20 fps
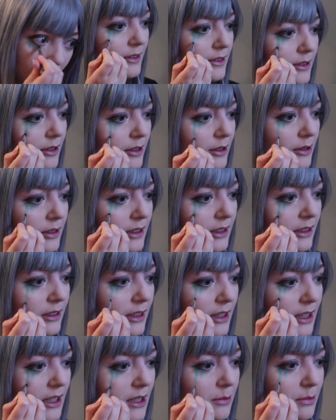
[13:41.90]
So I'm going to
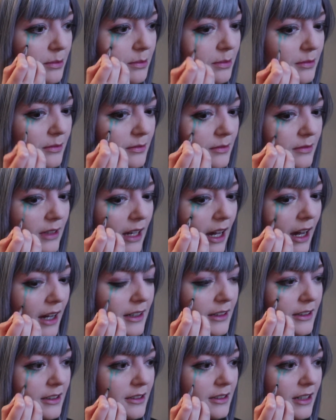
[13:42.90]
keep
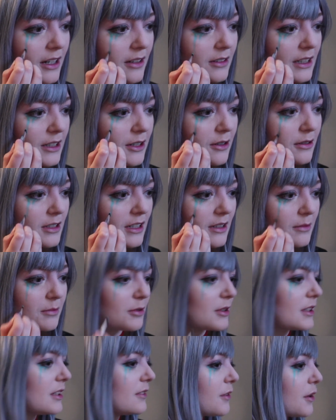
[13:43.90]
adding this down. It goes like
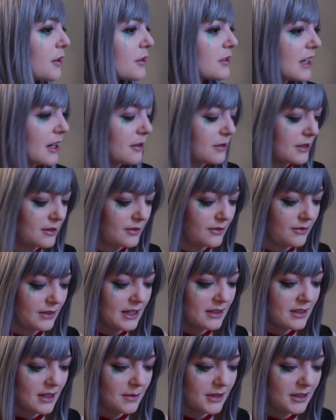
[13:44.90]
pretty far down his
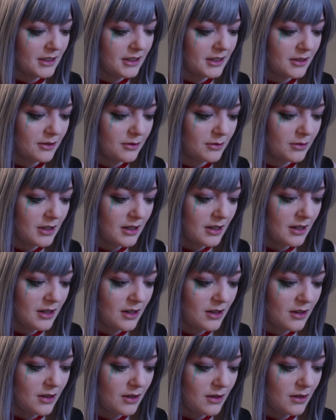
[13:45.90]
face. I'm not going to go
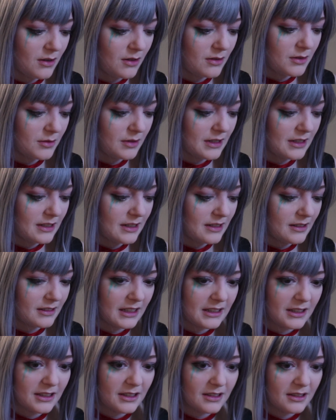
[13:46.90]
all the way down
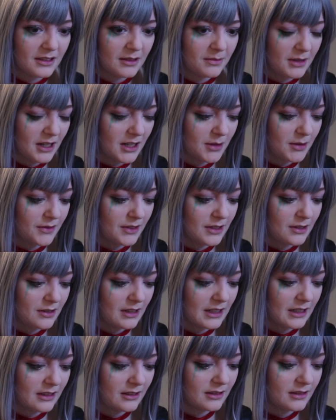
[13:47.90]
like to the bottom of his,
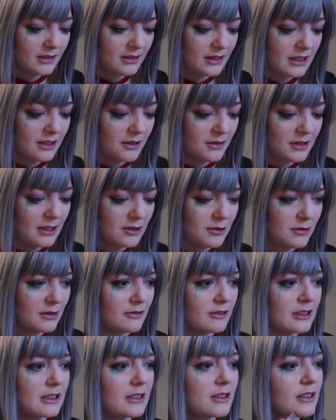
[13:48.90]
like, it goes like sort
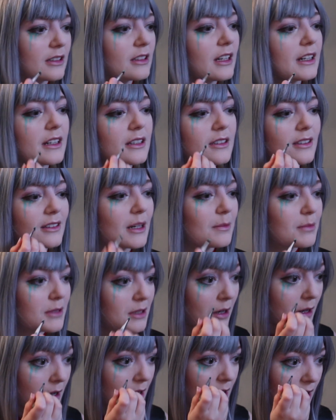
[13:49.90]
of like to like his lips.
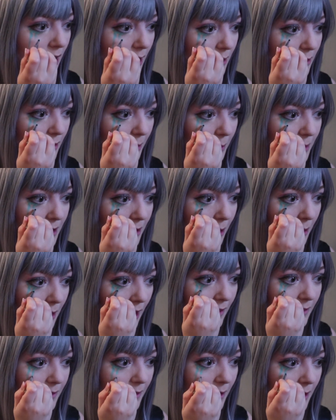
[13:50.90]
I don't know if I'm going to go
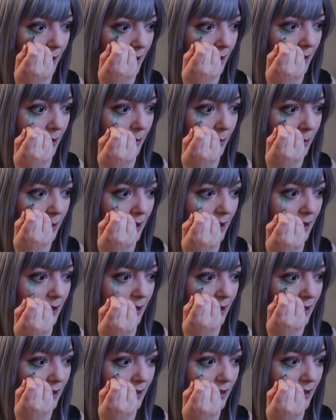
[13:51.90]
that far, but...